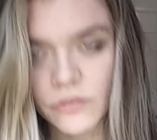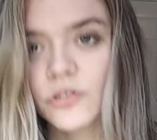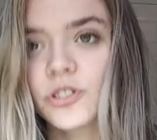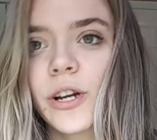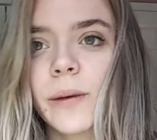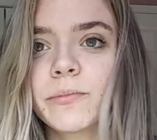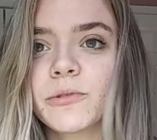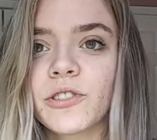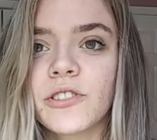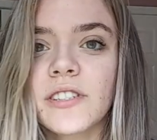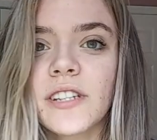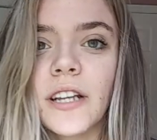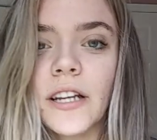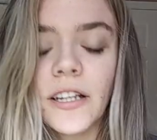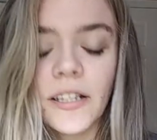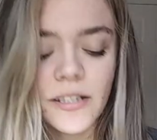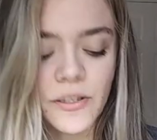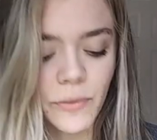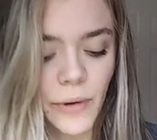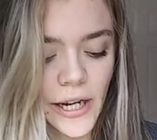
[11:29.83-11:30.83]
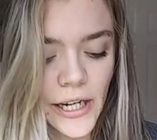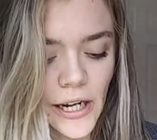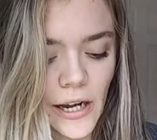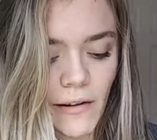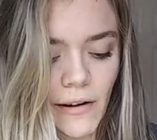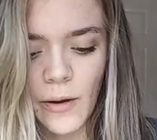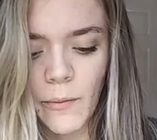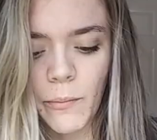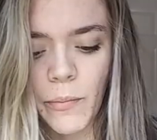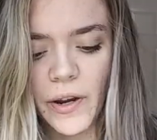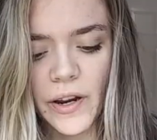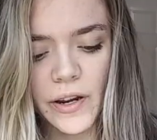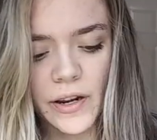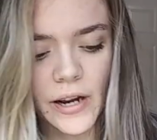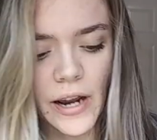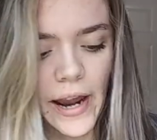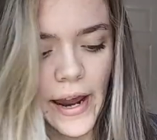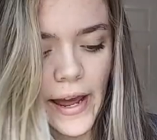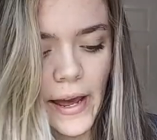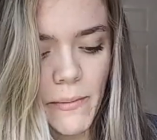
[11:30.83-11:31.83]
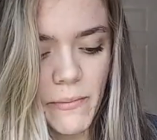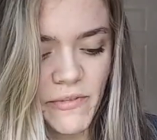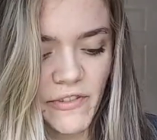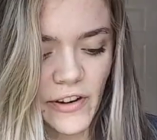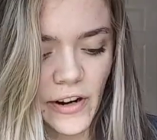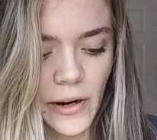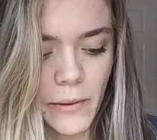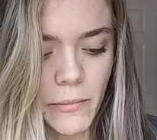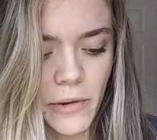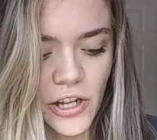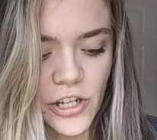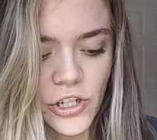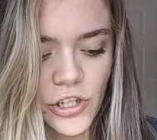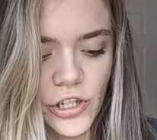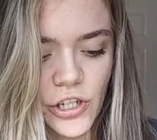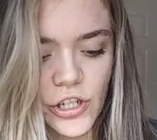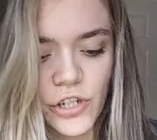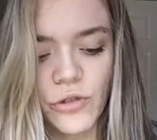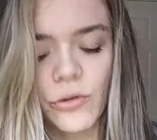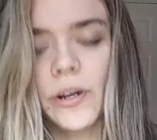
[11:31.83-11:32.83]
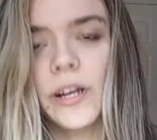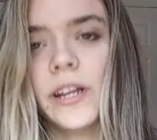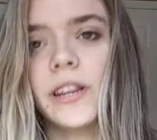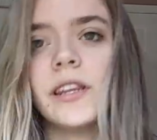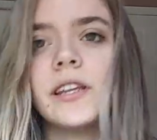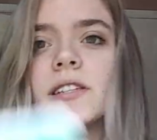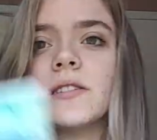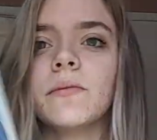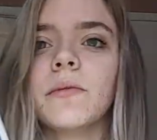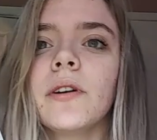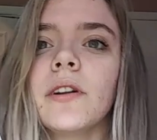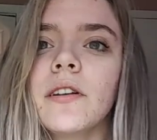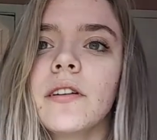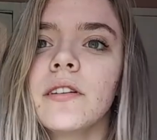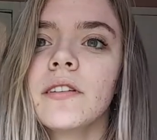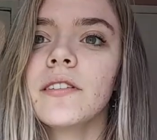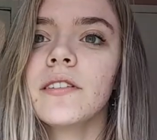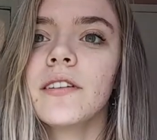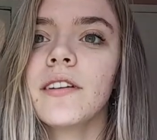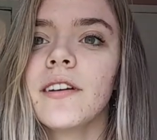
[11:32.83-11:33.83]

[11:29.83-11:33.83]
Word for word: chapter six right now, but I am very much enjoying this one.